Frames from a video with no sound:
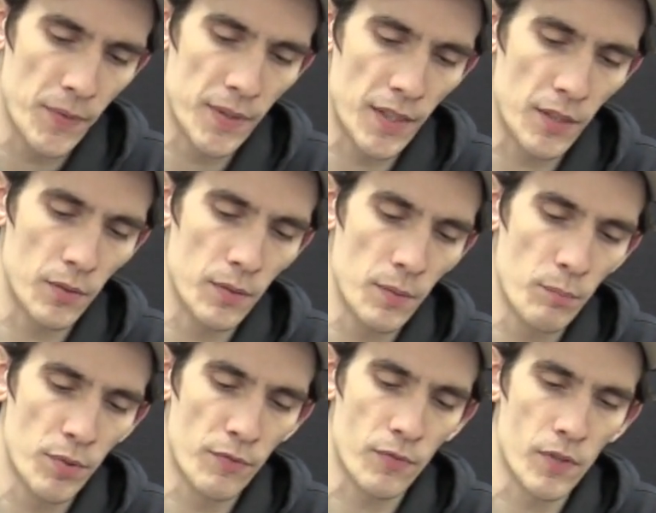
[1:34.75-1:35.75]
Now,
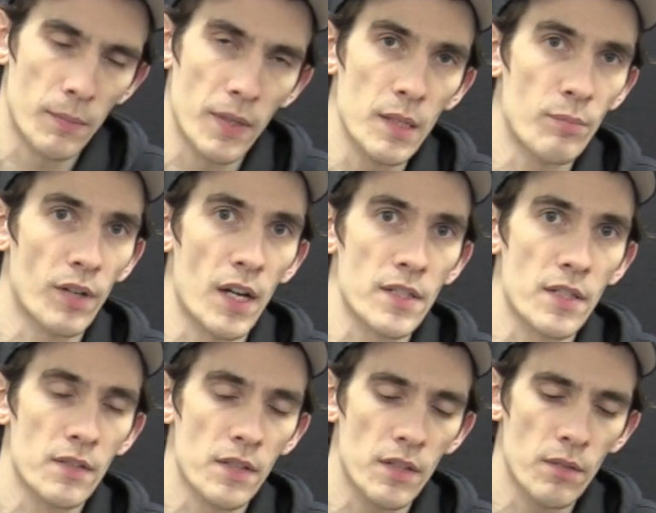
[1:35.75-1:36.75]
perform any
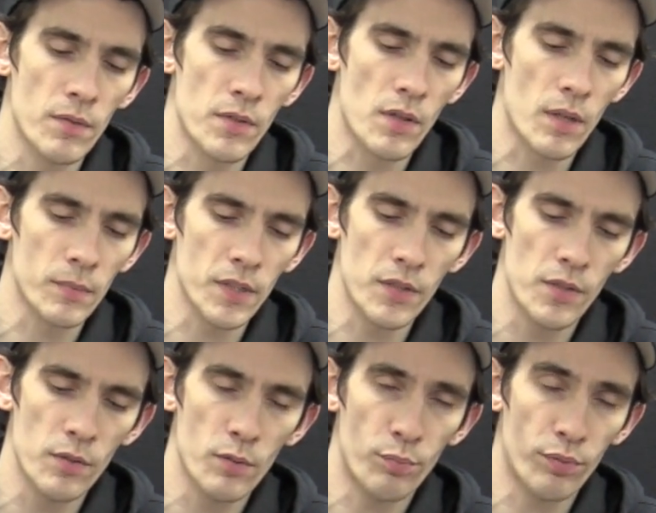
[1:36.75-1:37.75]
processing you would normally
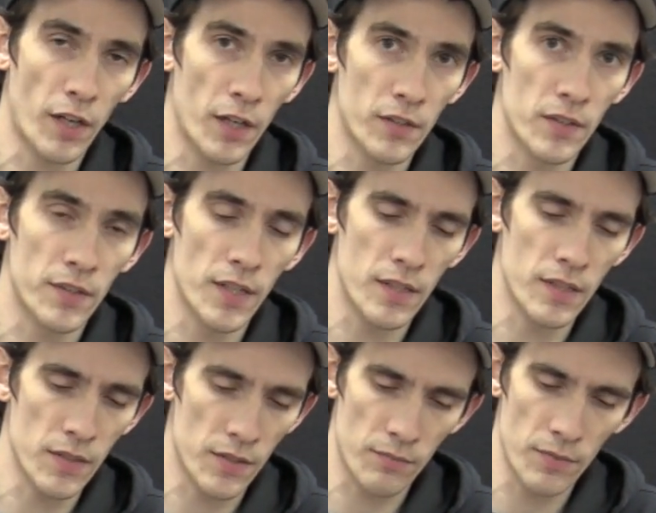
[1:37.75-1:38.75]
do prior to taking
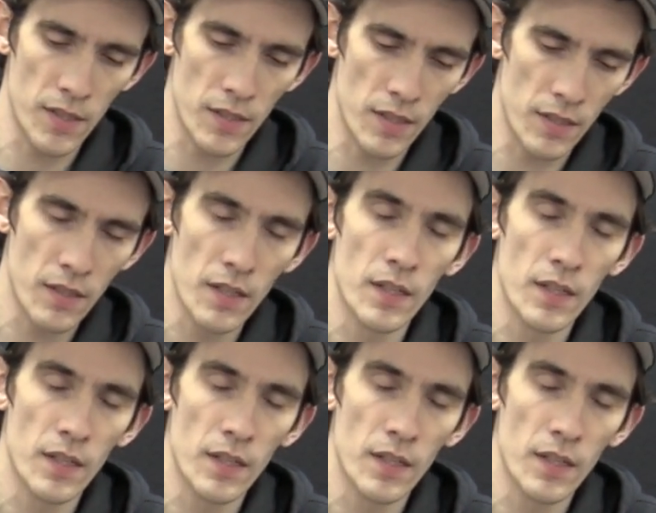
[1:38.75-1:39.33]
this reading.